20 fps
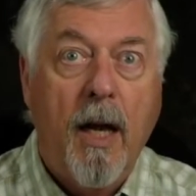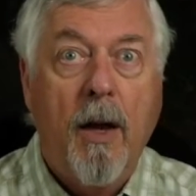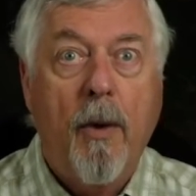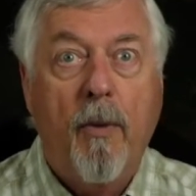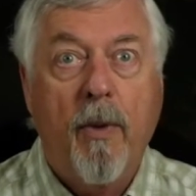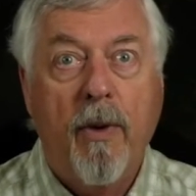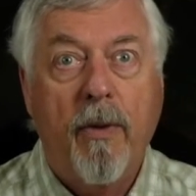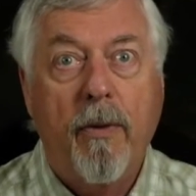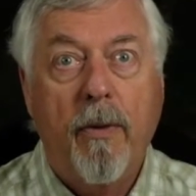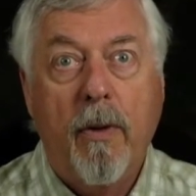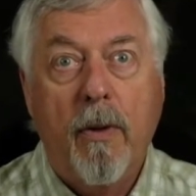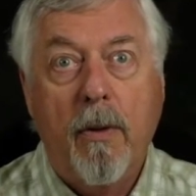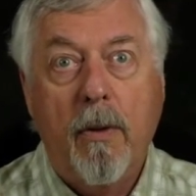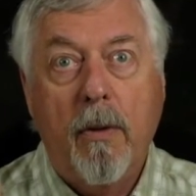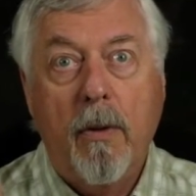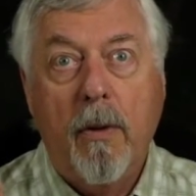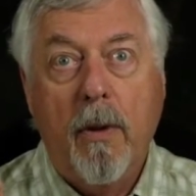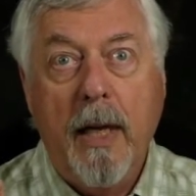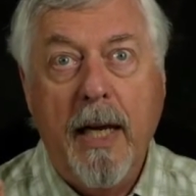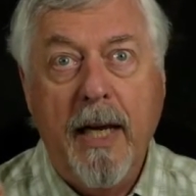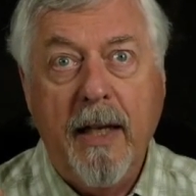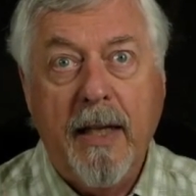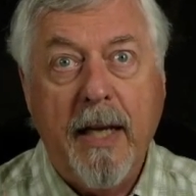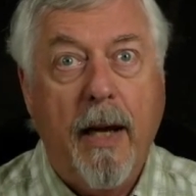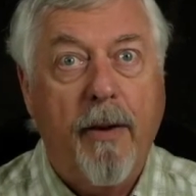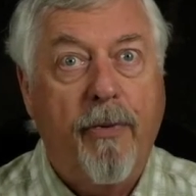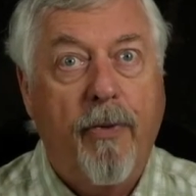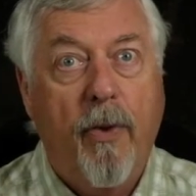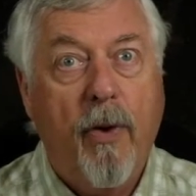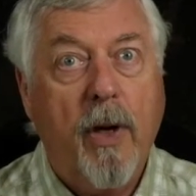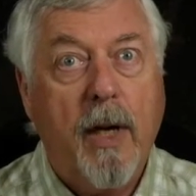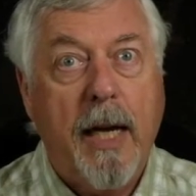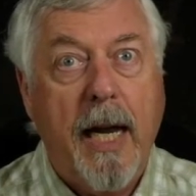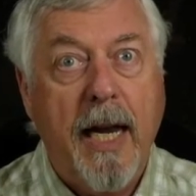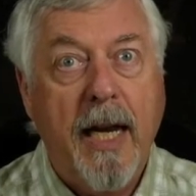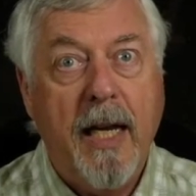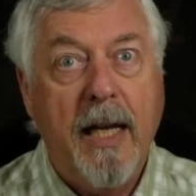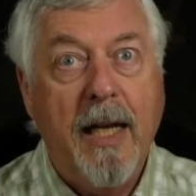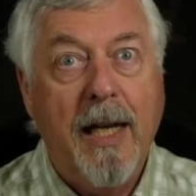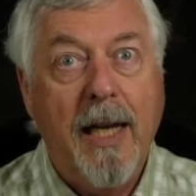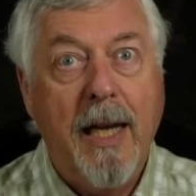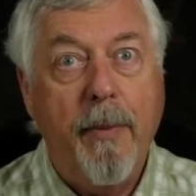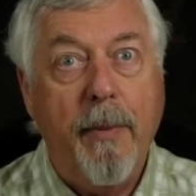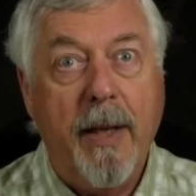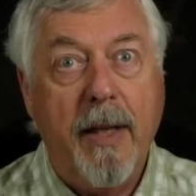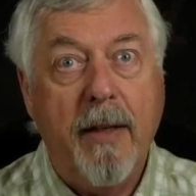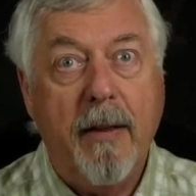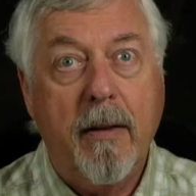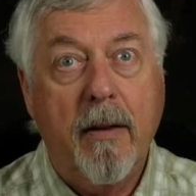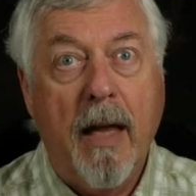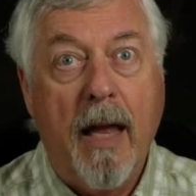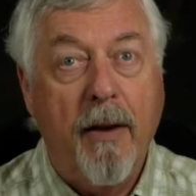will hit that 4K limit,